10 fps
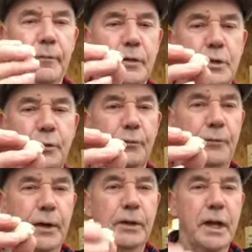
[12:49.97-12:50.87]
Some
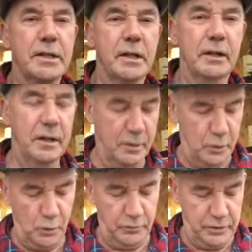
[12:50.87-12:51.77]
fantastic little
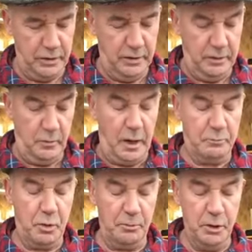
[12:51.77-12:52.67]
cloves. Well, I'll
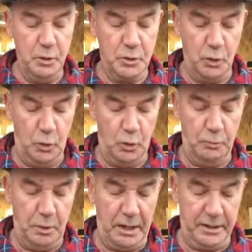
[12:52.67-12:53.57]
probably use the whole
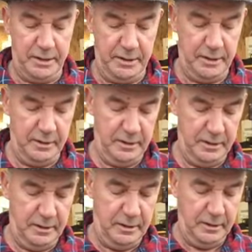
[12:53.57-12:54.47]
plant.
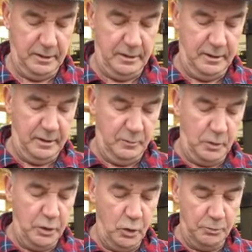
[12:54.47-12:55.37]

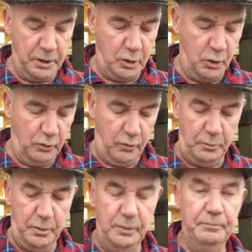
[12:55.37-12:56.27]
When you open your clove up,
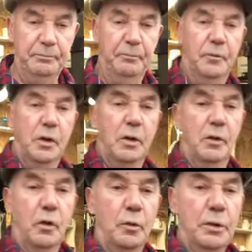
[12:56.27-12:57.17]
when you
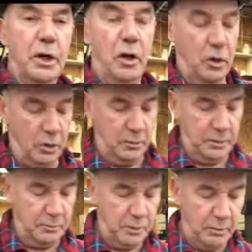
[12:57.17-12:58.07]
open your garlic up,
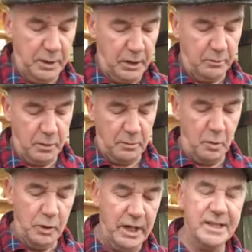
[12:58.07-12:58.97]
you'll probably end up with
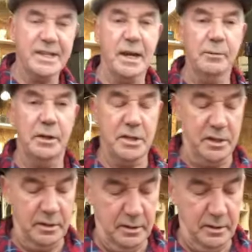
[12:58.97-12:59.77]
about 8 segments.